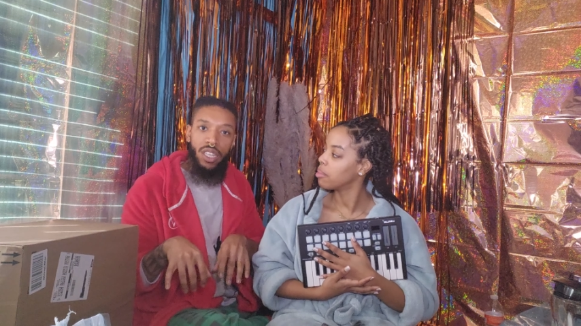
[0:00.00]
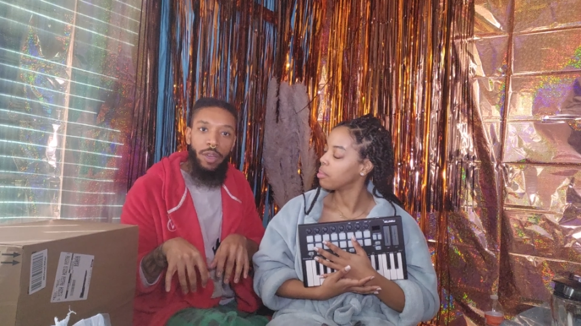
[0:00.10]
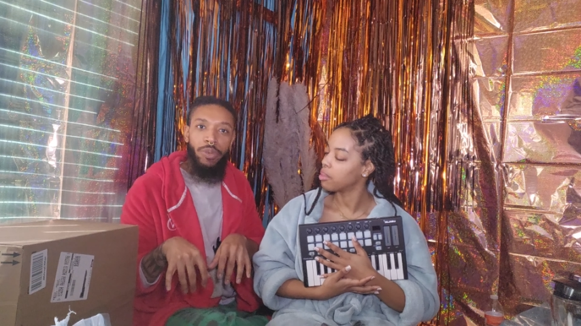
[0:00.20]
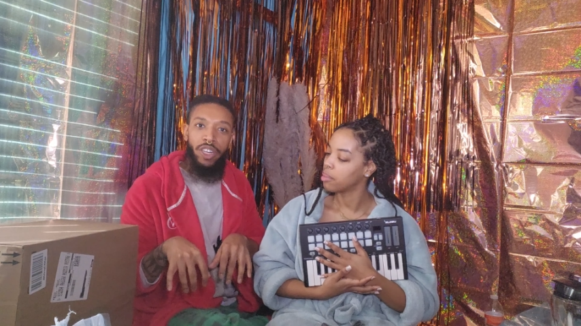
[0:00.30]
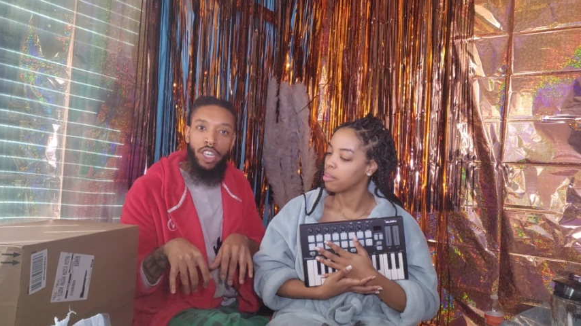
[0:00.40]

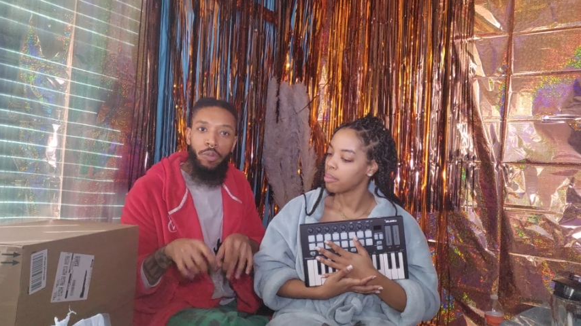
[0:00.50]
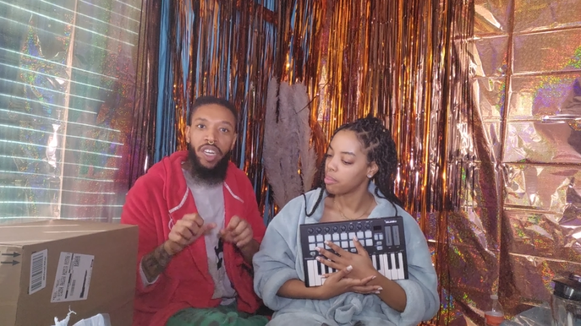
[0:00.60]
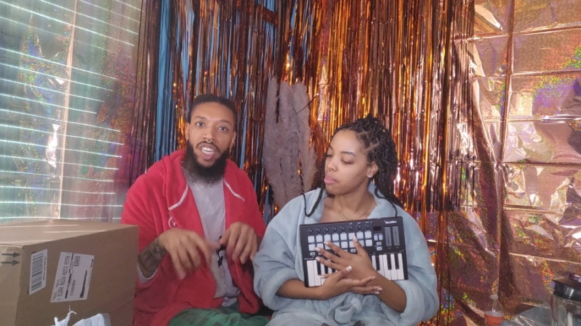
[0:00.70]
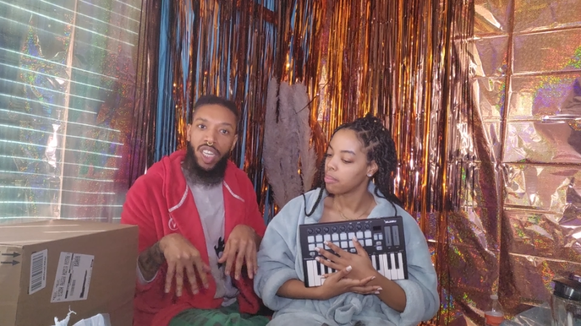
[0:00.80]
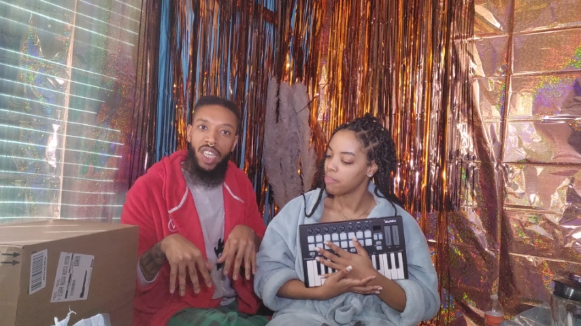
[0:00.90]
Speaker 1: at Panera
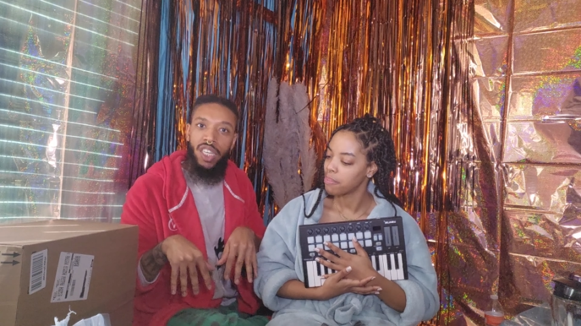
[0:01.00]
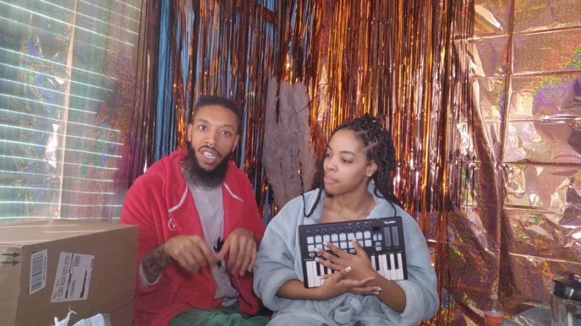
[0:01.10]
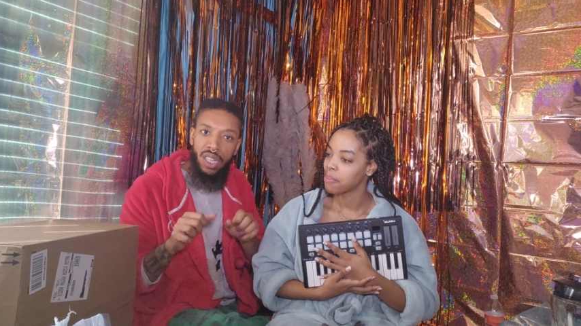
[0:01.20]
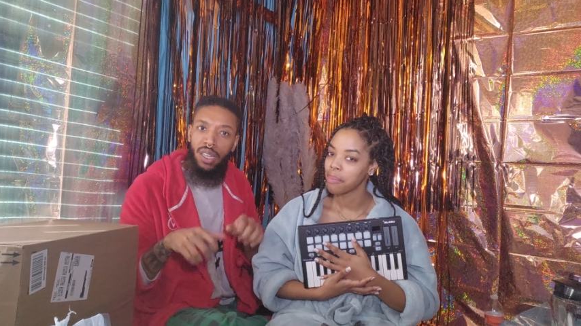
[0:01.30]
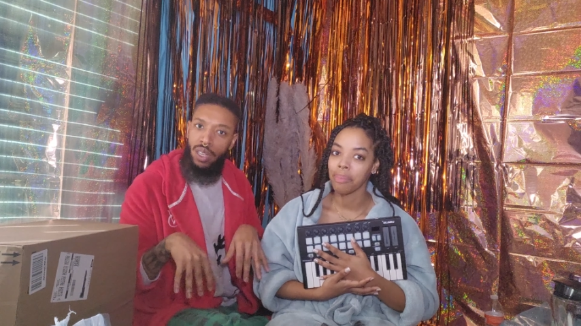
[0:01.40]
Bread.
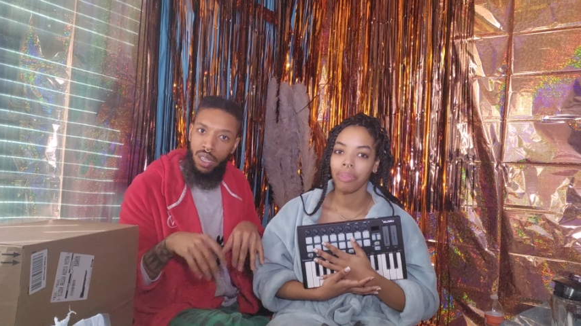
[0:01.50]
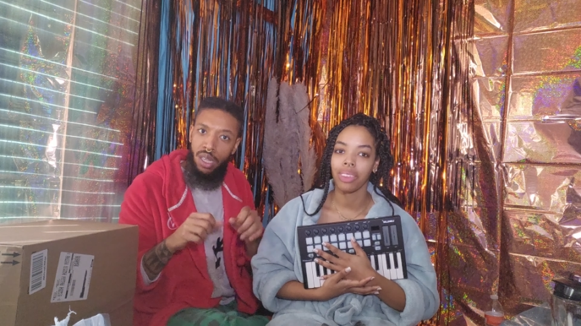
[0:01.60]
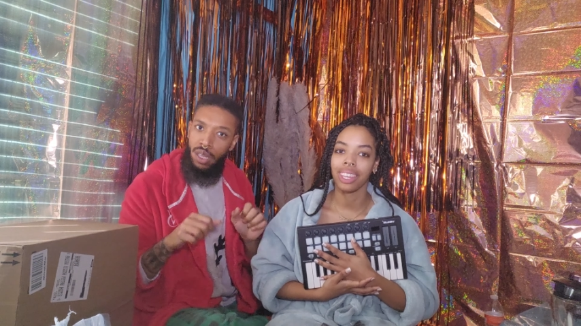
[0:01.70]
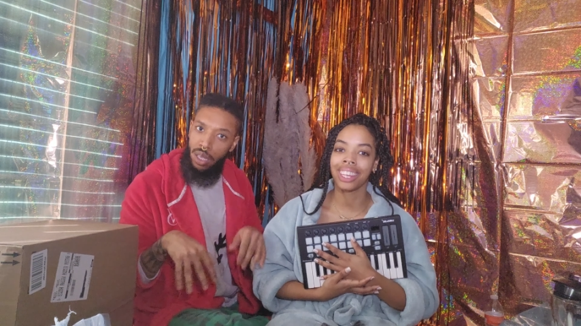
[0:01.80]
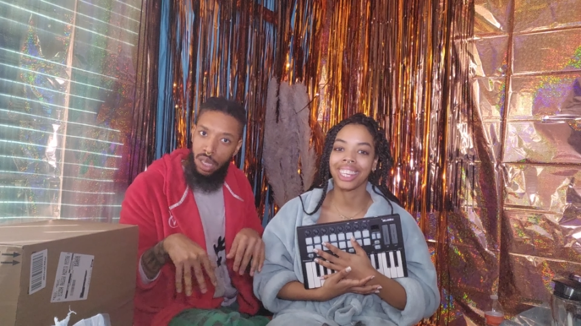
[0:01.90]

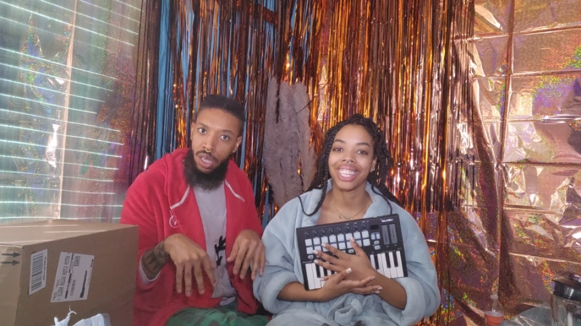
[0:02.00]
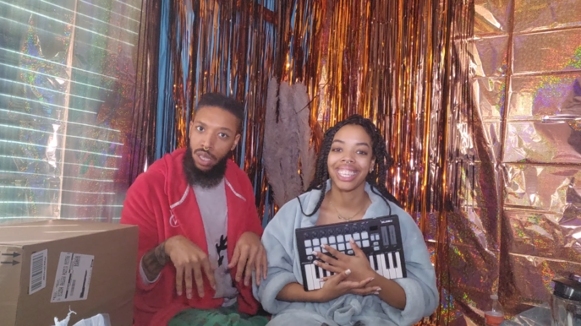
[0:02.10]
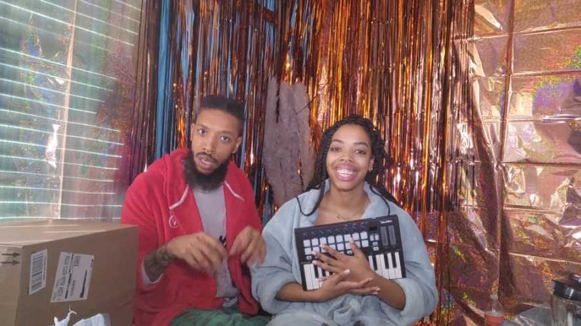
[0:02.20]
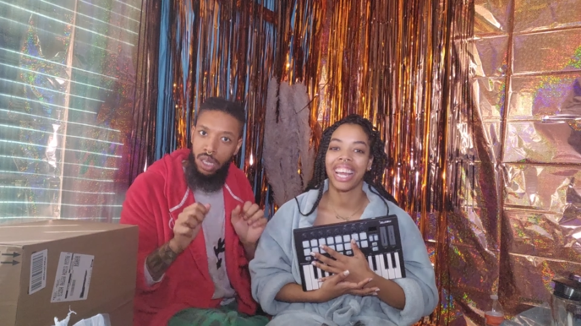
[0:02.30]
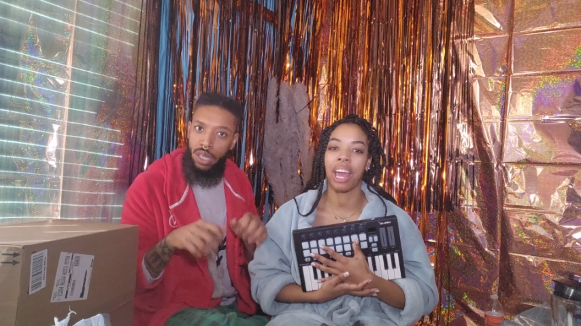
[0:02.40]

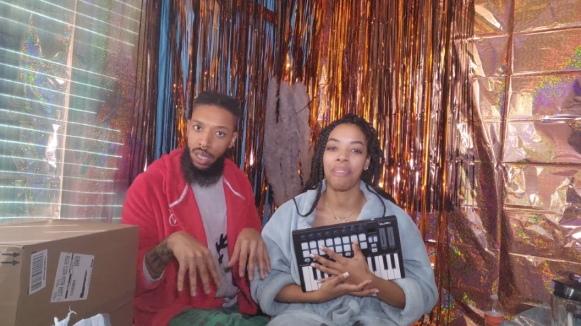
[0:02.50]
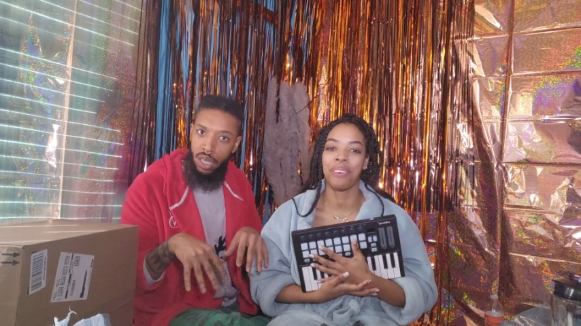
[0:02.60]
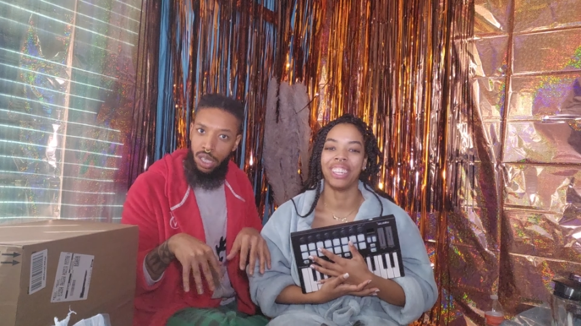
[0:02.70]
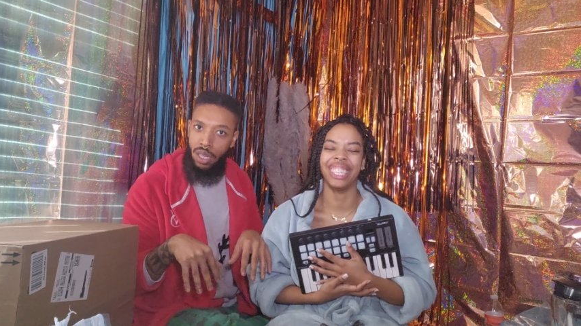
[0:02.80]
at